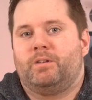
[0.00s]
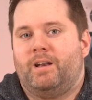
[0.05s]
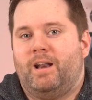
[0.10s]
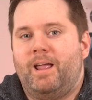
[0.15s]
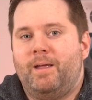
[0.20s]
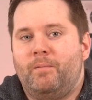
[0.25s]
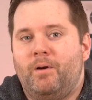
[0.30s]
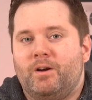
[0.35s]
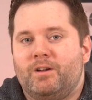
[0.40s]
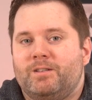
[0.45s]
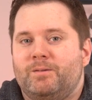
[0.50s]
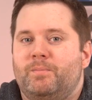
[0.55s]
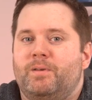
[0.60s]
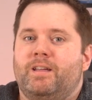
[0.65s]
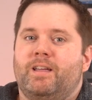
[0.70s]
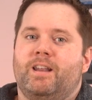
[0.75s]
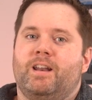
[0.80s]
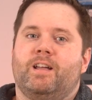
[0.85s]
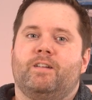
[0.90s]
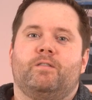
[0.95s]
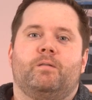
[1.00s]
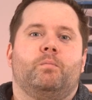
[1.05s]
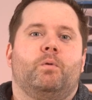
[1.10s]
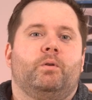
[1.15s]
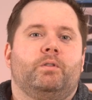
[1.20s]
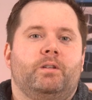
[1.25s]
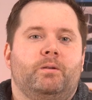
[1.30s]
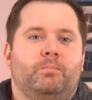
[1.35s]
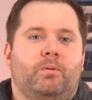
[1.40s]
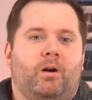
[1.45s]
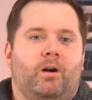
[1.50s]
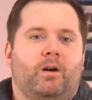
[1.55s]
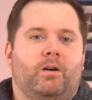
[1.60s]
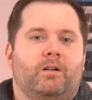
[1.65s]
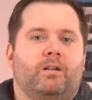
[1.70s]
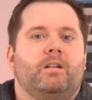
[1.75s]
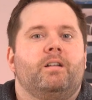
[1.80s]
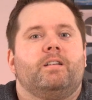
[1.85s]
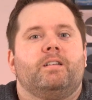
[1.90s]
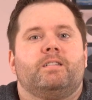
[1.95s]
today marks the beginning of a
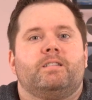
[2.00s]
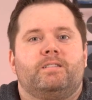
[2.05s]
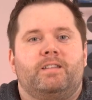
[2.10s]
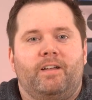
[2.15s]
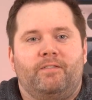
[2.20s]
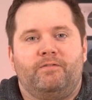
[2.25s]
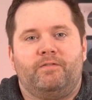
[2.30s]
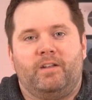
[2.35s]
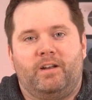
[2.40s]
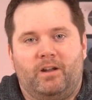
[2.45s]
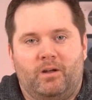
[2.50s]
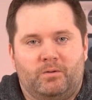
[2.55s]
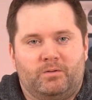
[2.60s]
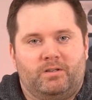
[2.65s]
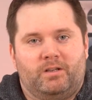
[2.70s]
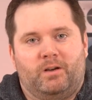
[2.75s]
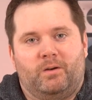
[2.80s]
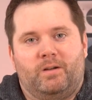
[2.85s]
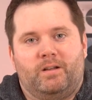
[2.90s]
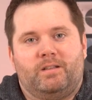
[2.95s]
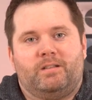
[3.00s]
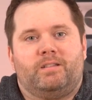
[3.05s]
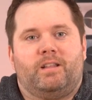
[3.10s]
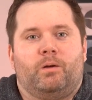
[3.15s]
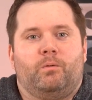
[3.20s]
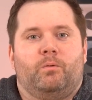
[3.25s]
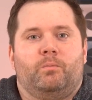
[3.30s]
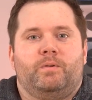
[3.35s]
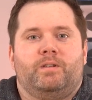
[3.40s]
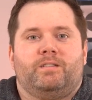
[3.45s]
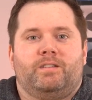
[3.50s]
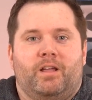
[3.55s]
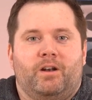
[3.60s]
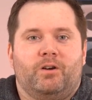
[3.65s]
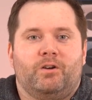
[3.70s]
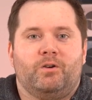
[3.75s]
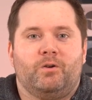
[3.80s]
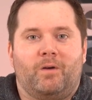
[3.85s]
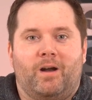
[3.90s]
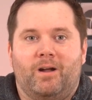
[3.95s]
multi-part Ceph video series that will be
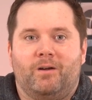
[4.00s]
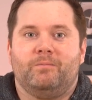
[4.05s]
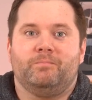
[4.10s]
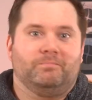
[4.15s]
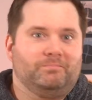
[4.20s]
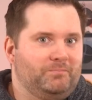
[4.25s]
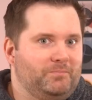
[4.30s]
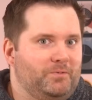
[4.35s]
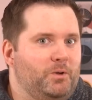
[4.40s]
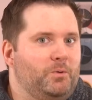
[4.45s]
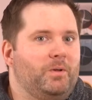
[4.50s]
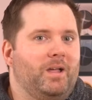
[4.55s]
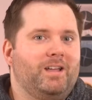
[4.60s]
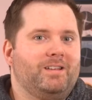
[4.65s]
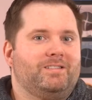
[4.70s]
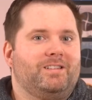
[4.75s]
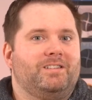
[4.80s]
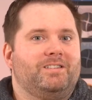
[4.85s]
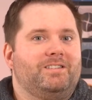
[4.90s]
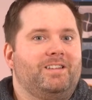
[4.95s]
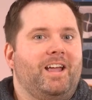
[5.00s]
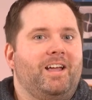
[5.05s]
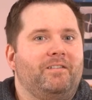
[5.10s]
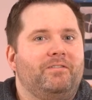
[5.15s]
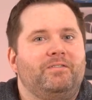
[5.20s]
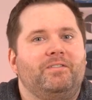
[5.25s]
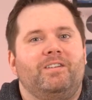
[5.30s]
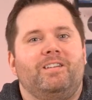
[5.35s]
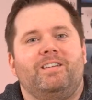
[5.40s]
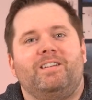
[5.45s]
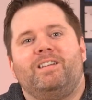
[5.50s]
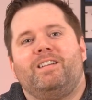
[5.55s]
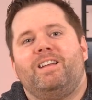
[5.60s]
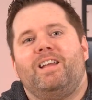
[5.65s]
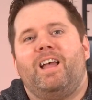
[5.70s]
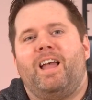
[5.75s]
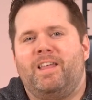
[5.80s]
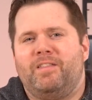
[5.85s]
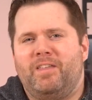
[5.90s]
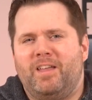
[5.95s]
centered around, you guessed it, Ceph.
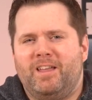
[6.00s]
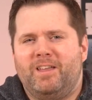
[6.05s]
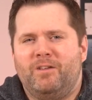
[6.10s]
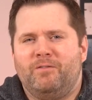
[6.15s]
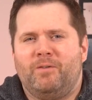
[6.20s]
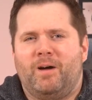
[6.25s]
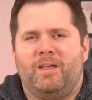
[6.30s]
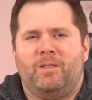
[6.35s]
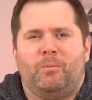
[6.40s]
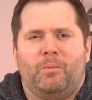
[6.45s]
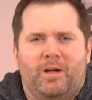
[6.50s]
And thank you, by the